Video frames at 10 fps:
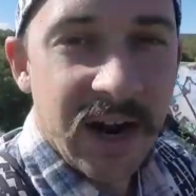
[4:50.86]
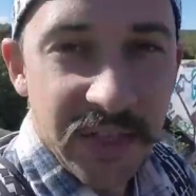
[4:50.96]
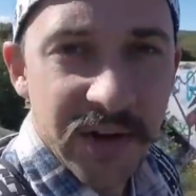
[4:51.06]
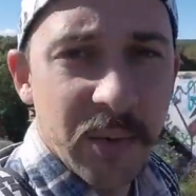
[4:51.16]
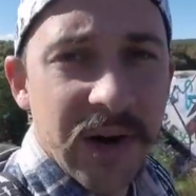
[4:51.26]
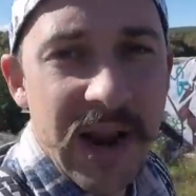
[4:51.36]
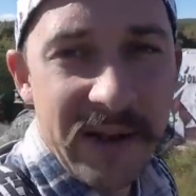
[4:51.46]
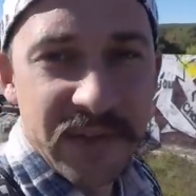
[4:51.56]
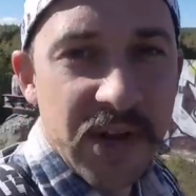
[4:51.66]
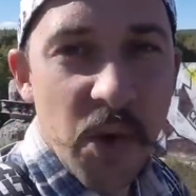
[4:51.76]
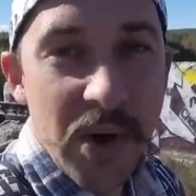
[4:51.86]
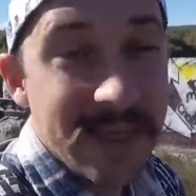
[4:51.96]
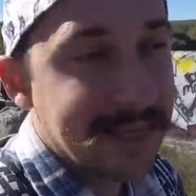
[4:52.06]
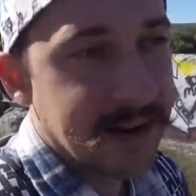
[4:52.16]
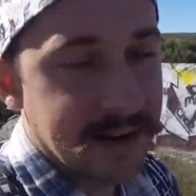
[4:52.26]
I think we're gonna have to go
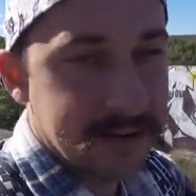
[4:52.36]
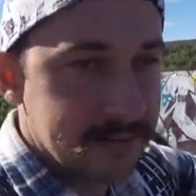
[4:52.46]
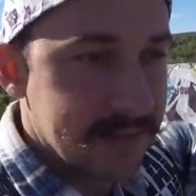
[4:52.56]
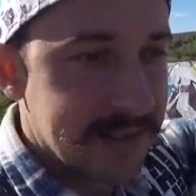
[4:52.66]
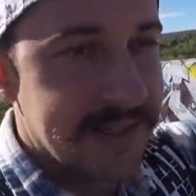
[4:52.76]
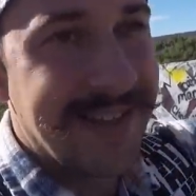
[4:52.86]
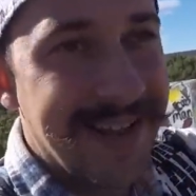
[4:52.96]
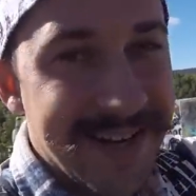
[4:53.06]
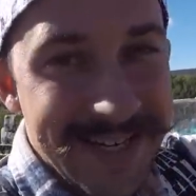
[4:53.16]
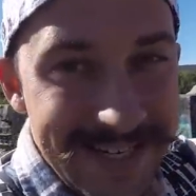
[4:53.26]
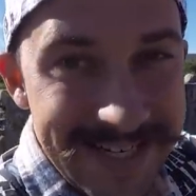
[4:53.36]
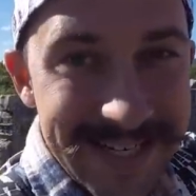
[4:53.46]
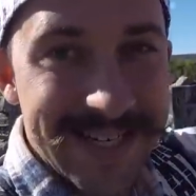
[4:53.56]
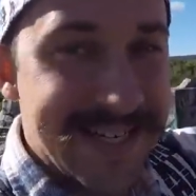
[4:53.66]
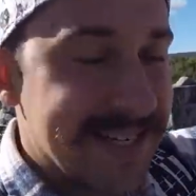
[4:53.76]
in there to get
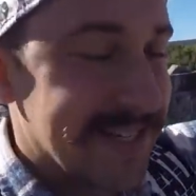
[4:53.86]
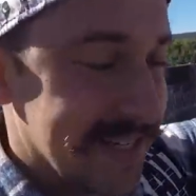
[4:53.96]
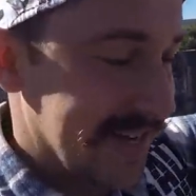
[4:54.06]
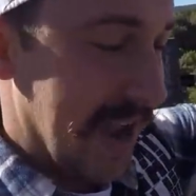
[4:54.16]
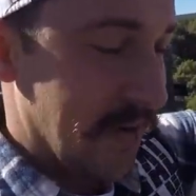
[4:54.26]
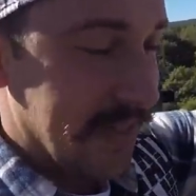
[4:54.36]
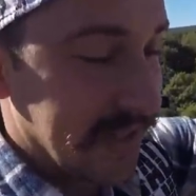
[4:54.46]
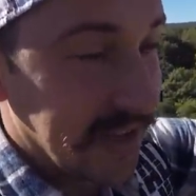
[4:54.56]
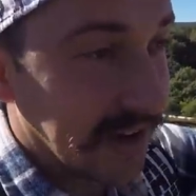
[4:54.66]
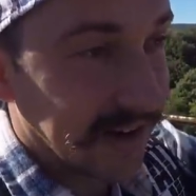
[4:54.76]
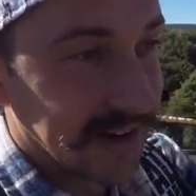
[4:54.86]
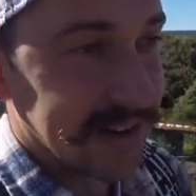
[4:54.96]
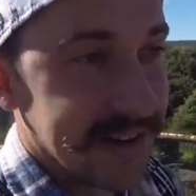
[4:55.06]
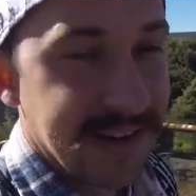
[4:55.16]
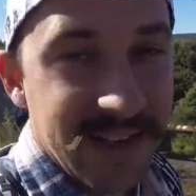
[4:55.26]
down in the uh,
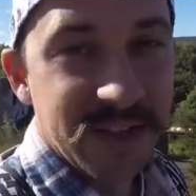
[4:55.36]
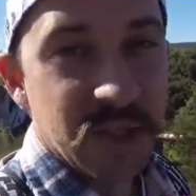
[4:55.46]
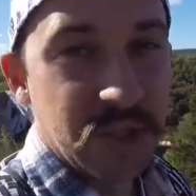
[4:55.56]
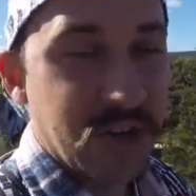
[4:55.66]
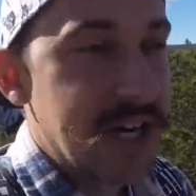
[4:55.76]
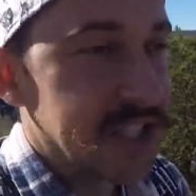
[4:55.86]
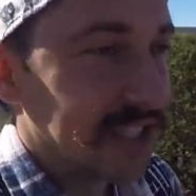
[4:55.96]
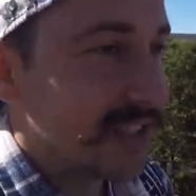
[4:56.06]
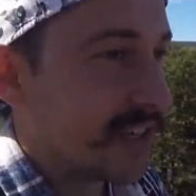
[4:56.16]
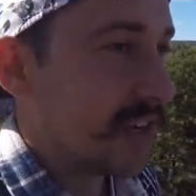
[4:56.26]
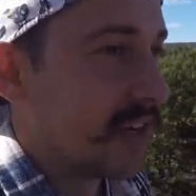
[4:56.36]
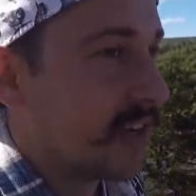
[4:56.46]
trenches.